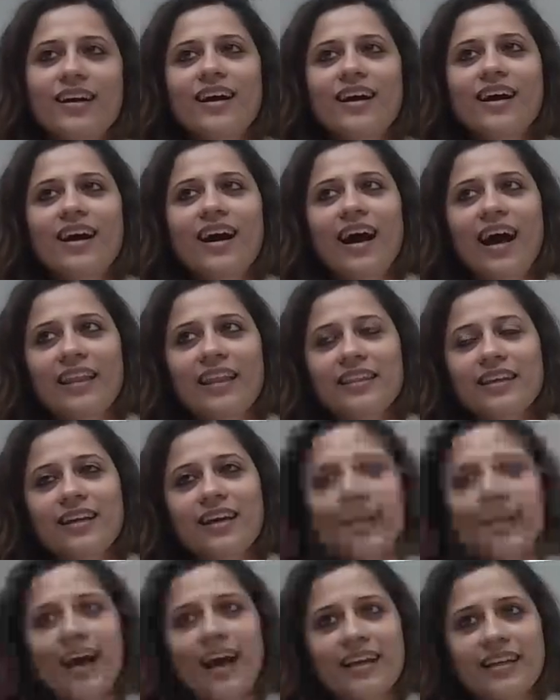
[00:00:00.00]
I think at
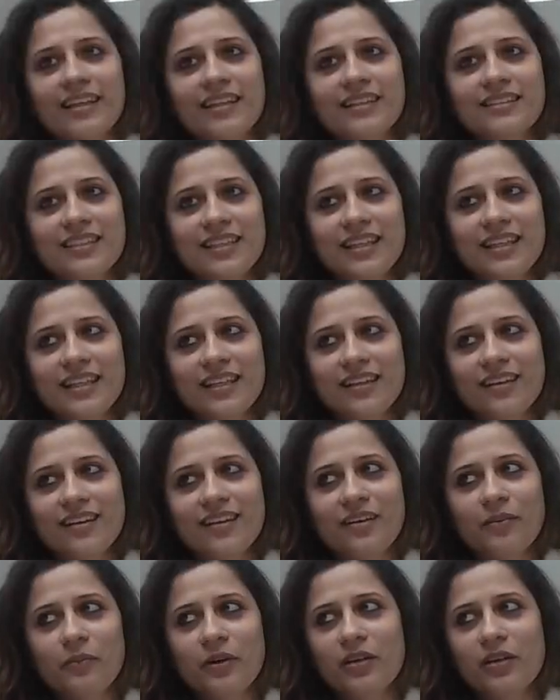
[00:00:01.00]
ITC,
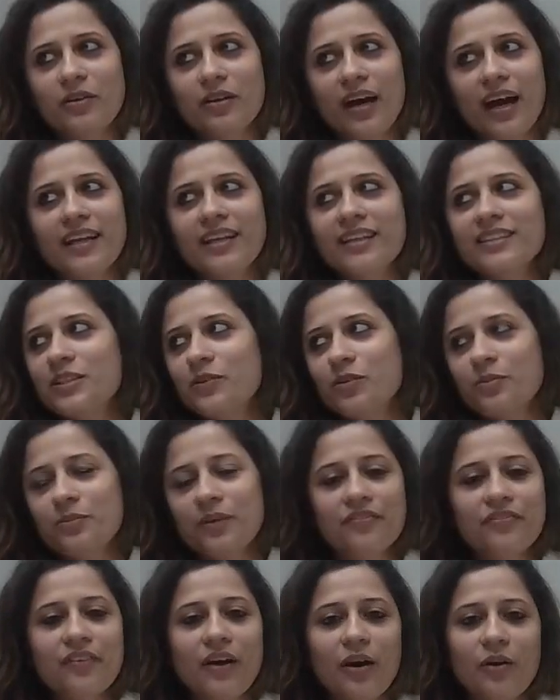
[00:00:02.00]
ITC was my
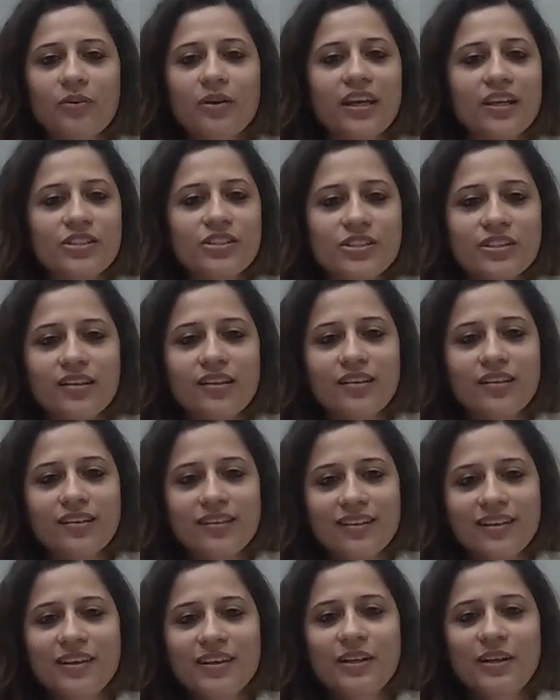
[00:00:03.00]
foundational
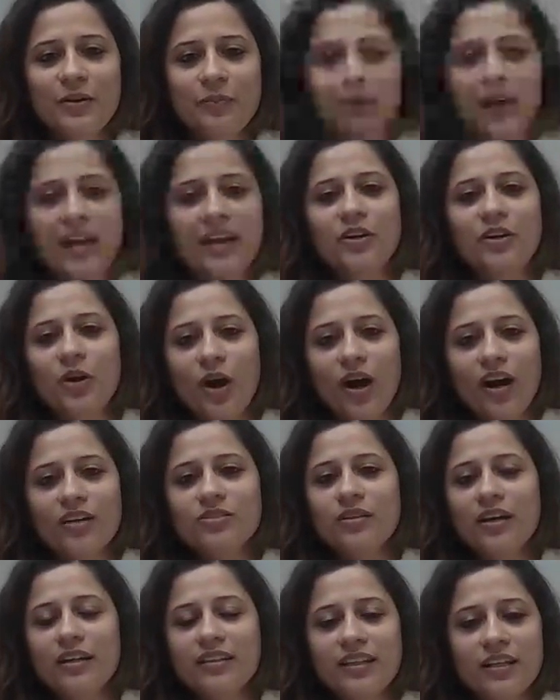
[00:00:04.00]
bedrock. So
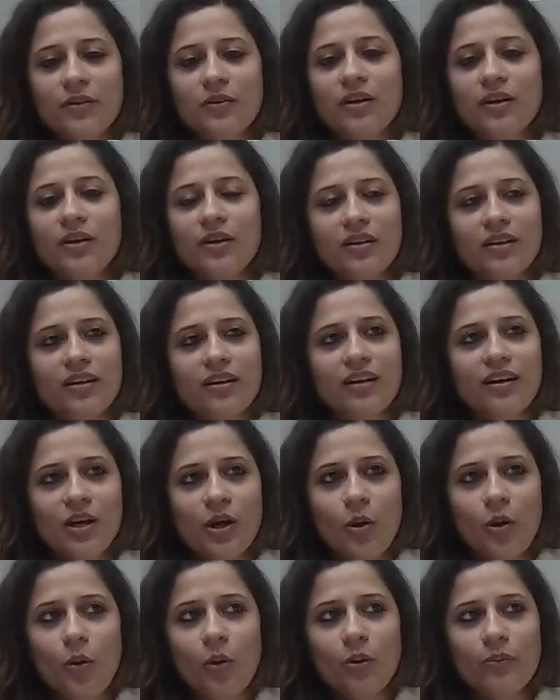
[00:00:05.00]
I think it'll
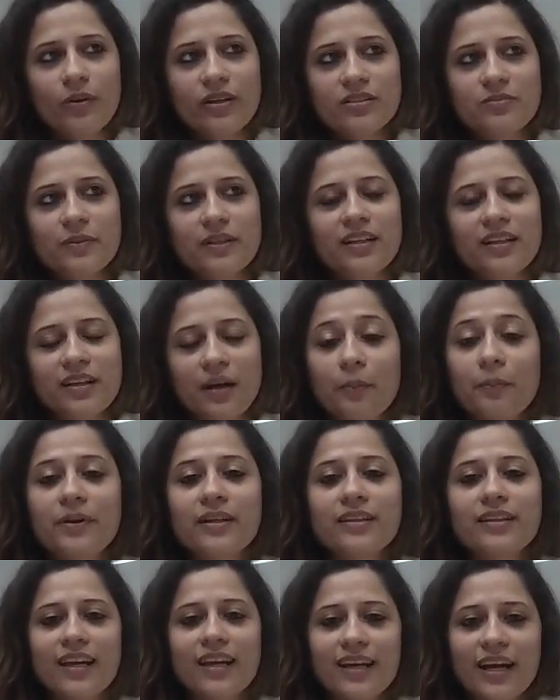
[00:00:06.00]
always be the company
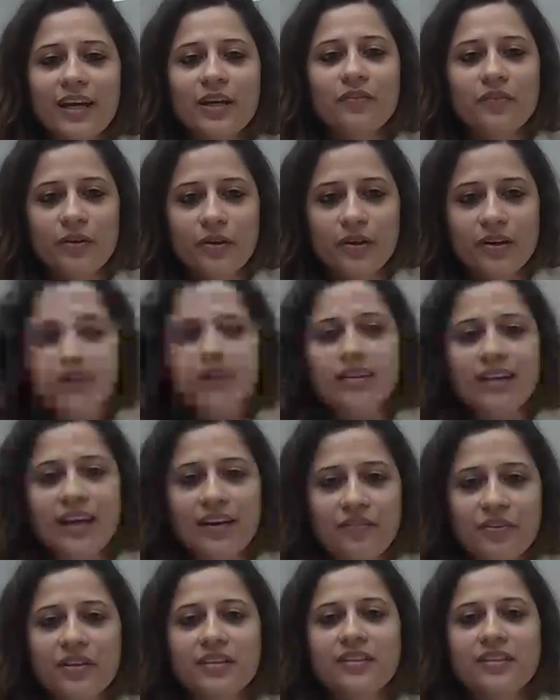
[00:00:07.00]
that I kind of learned
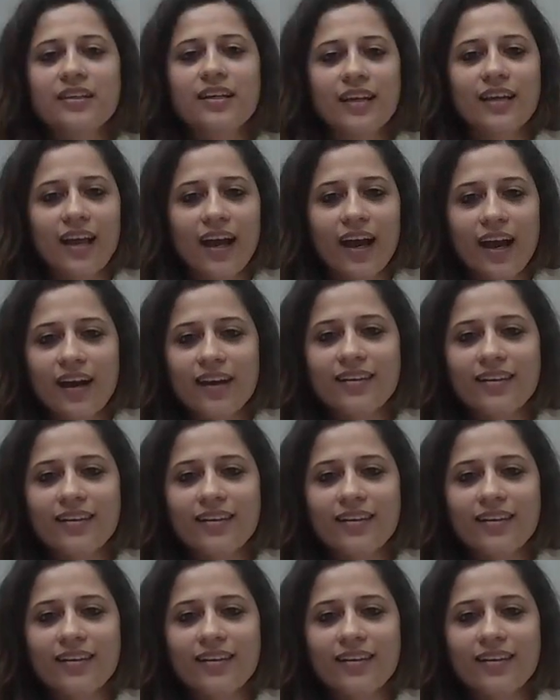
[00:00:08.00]
everything at.